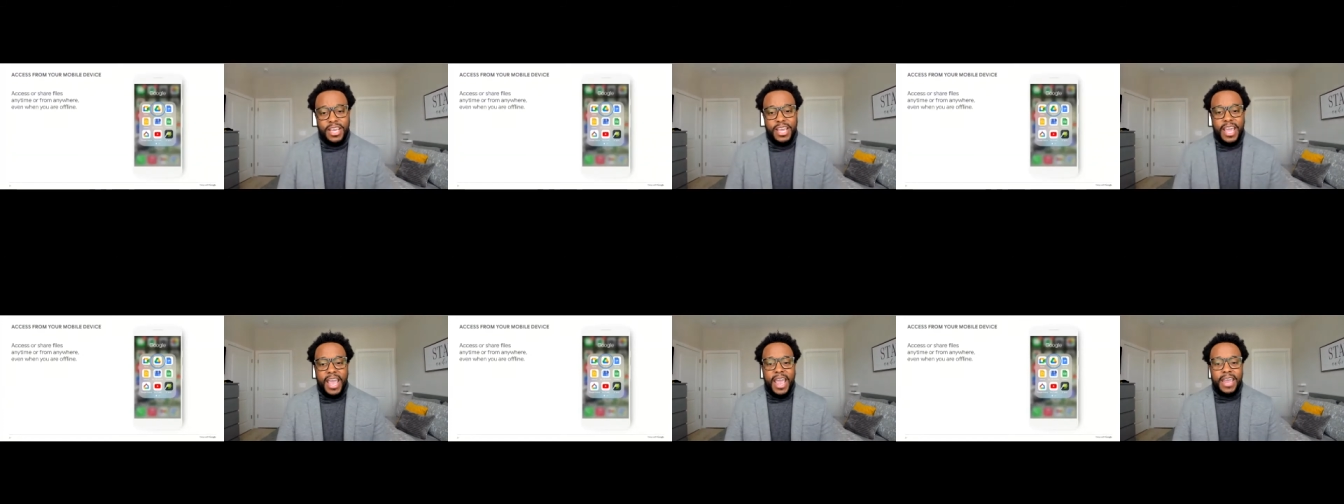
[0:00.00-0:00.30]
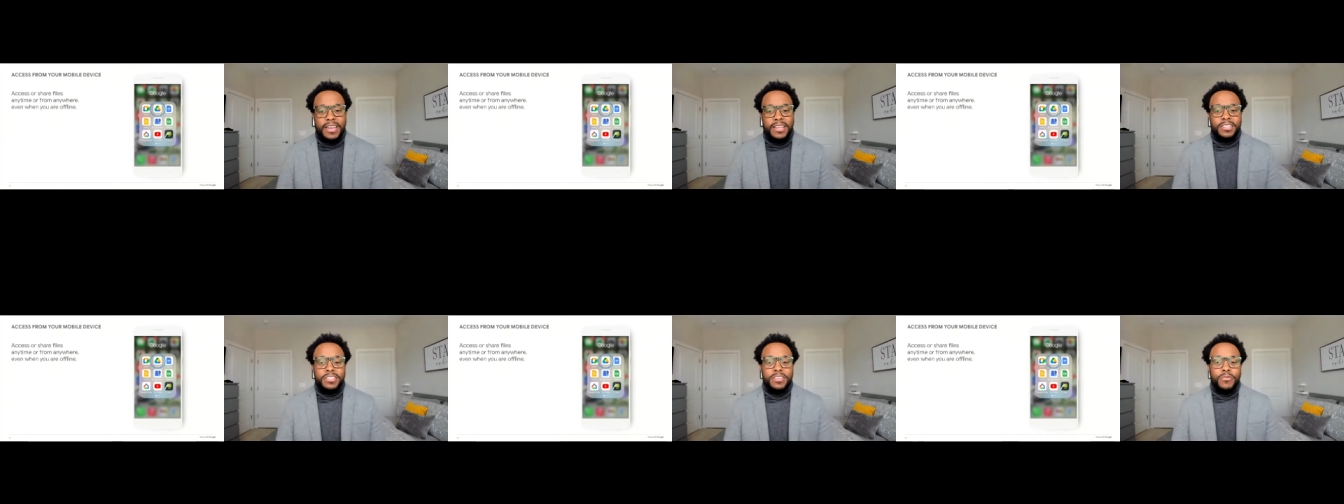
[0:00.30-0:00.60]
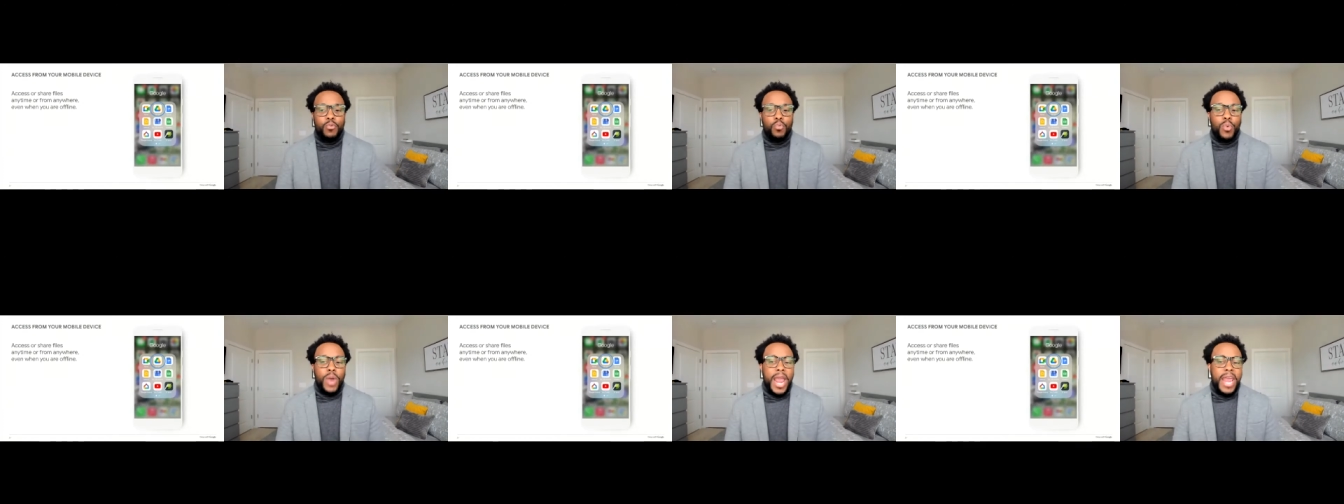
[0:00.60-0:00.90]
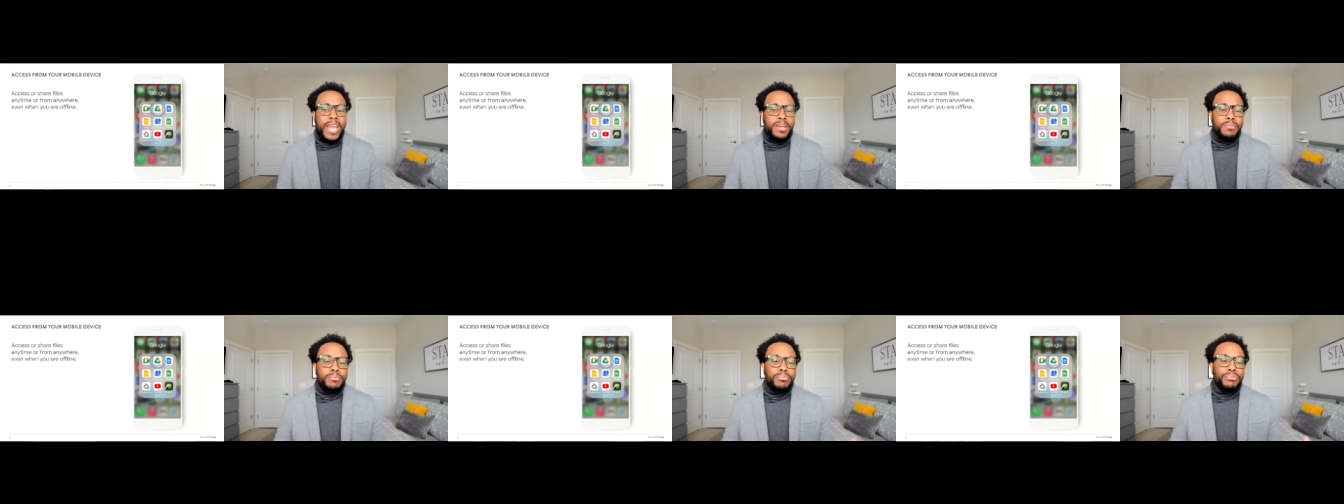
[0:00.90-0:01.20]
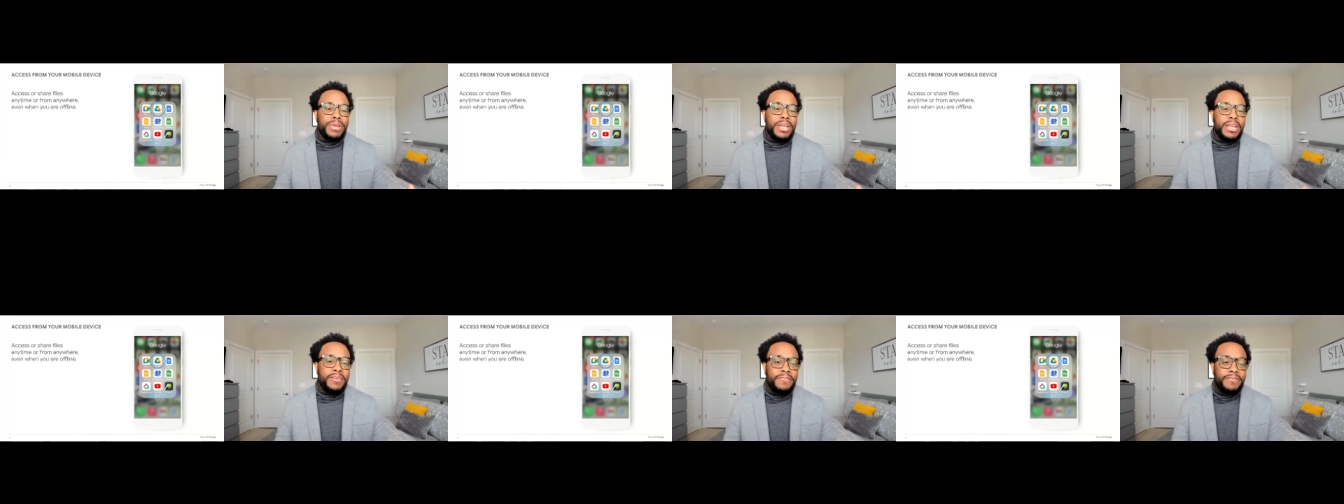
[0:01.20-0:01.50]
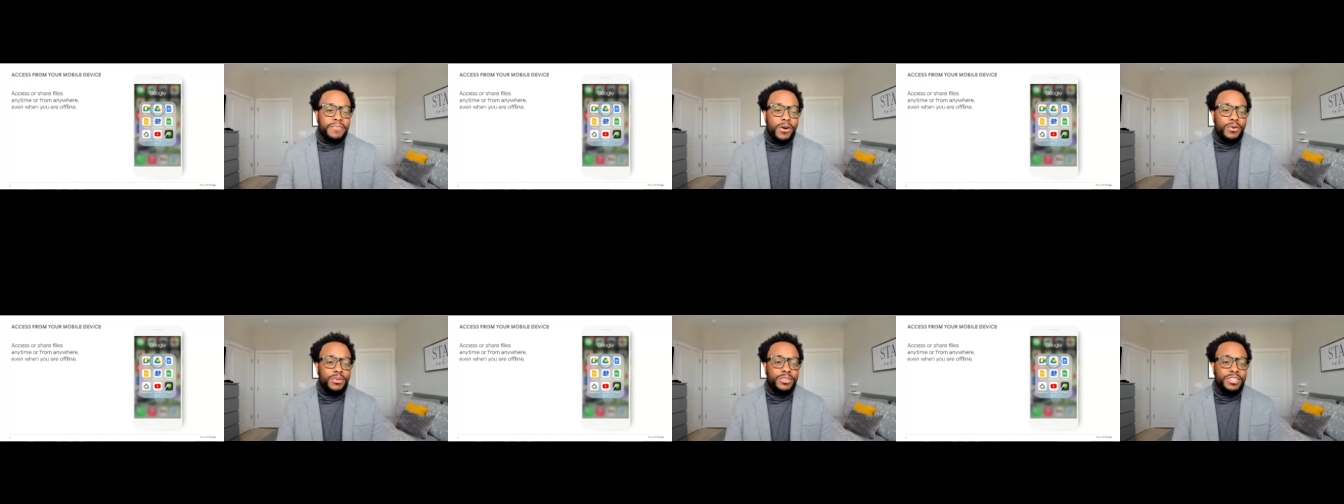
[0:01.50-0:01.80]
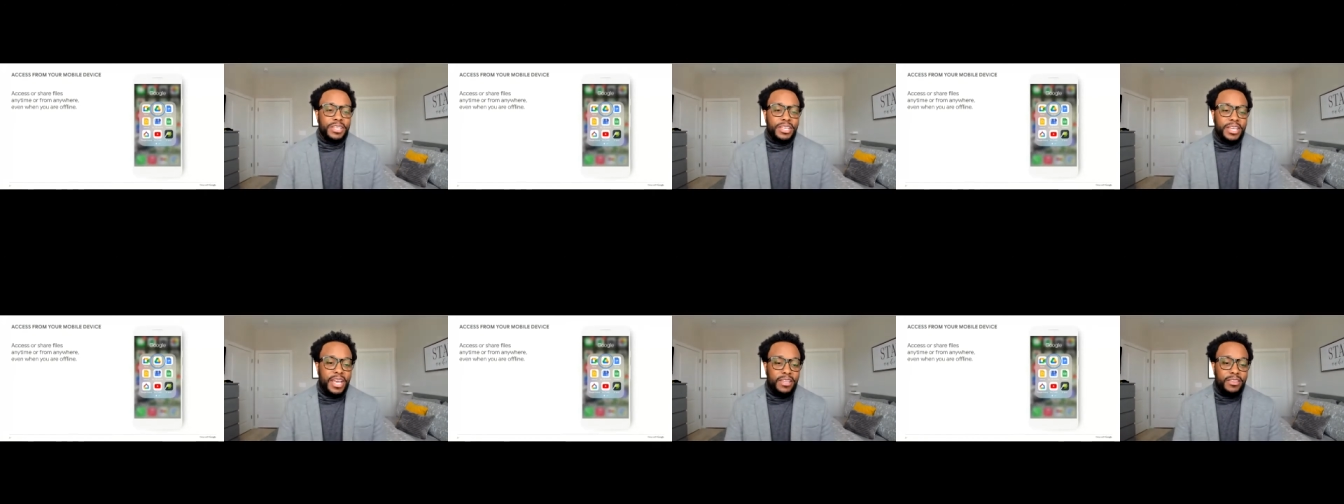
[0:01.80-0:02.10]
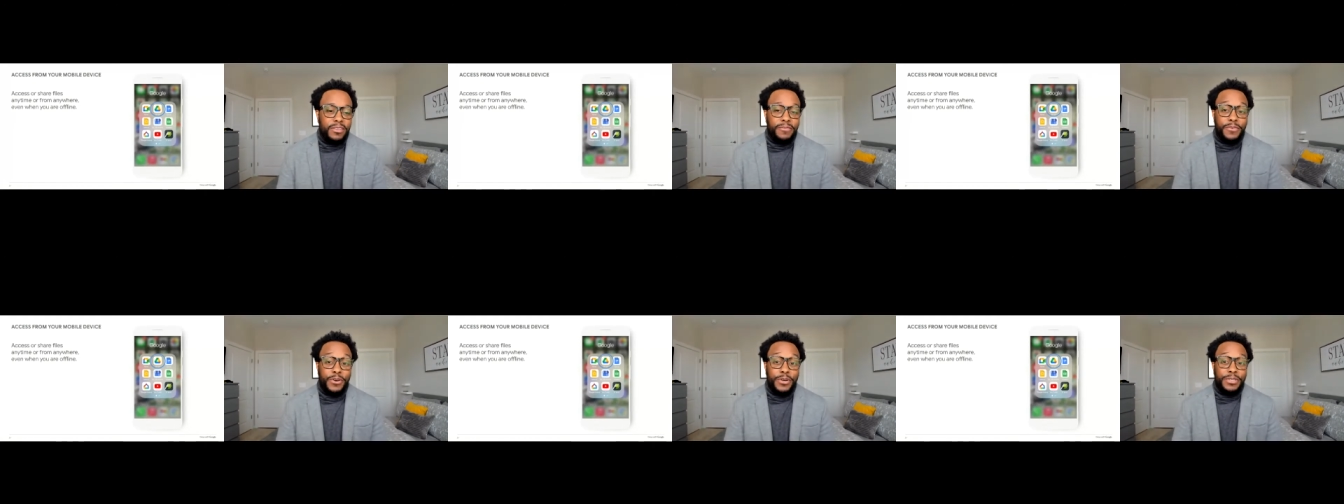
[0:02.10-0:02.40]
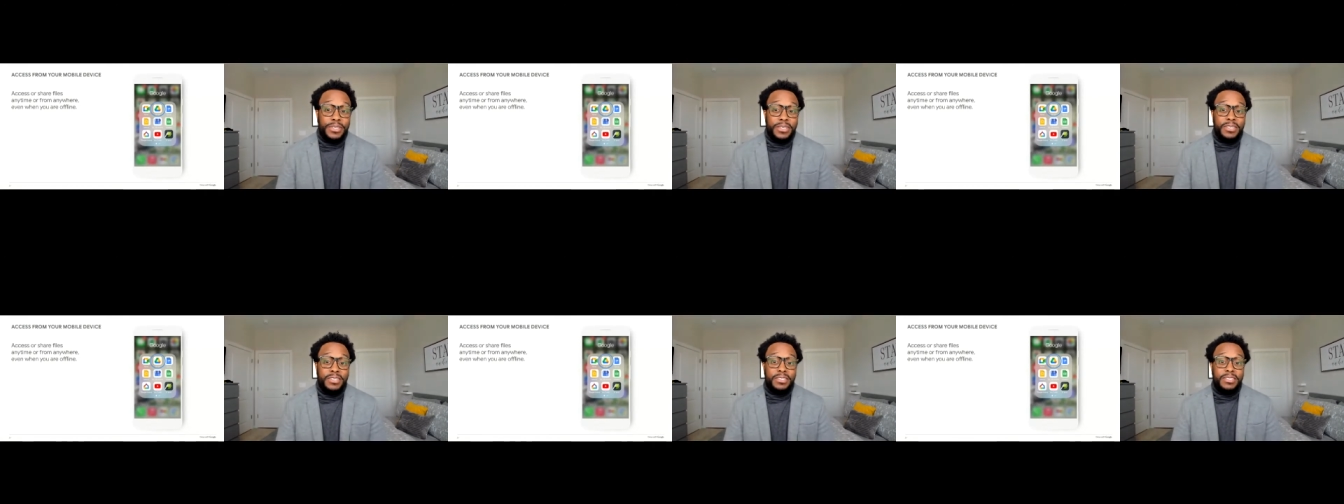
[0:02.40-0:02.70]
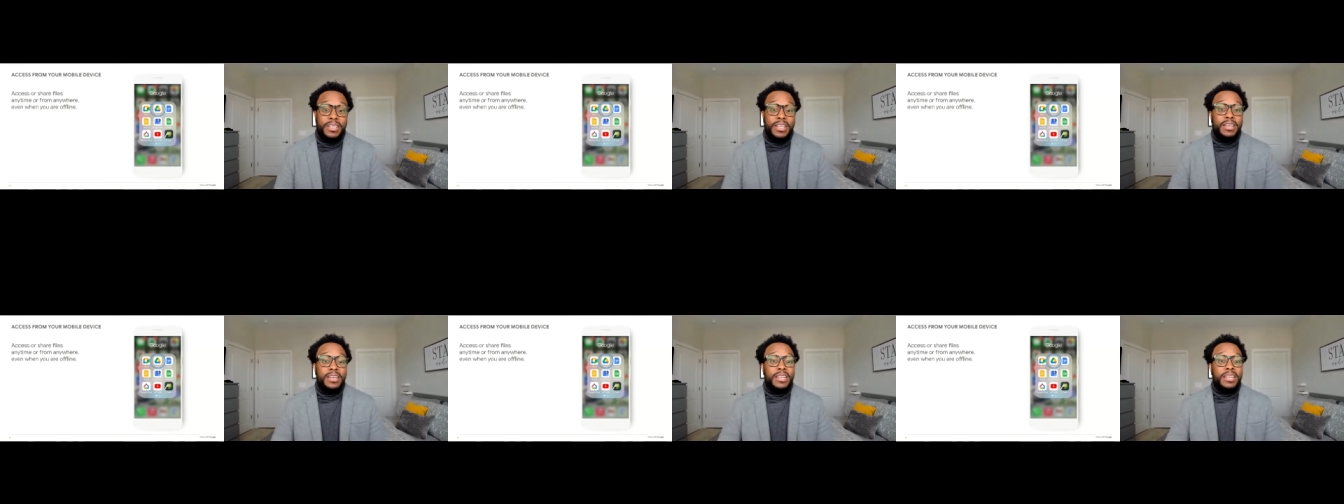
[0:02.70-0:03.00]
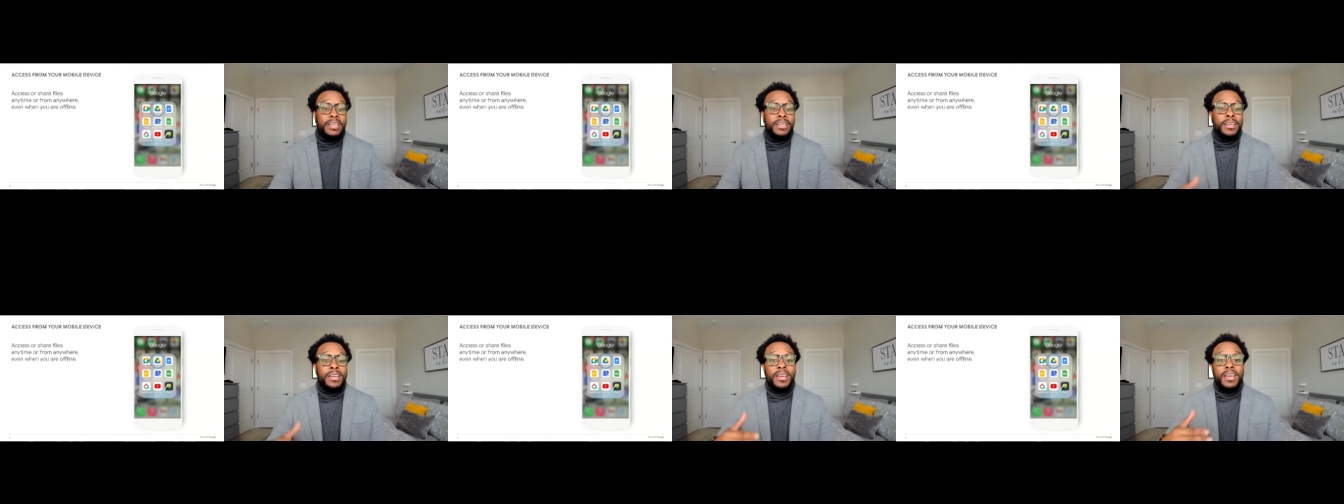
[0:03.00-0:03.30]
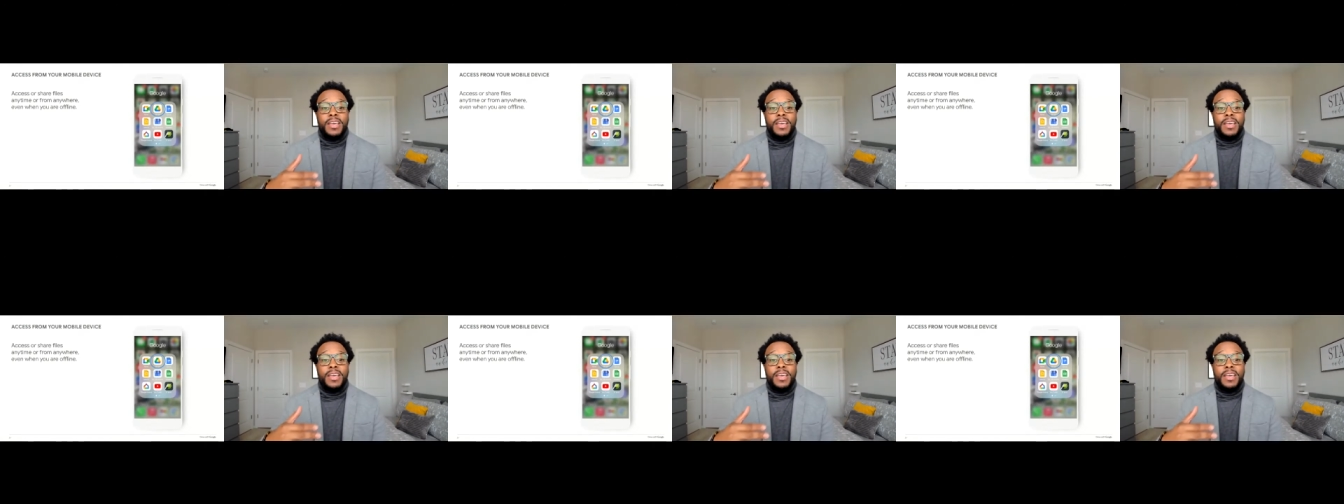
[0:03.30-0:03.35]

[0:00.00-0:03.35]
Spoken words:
And it's a way to bring folks together versus sending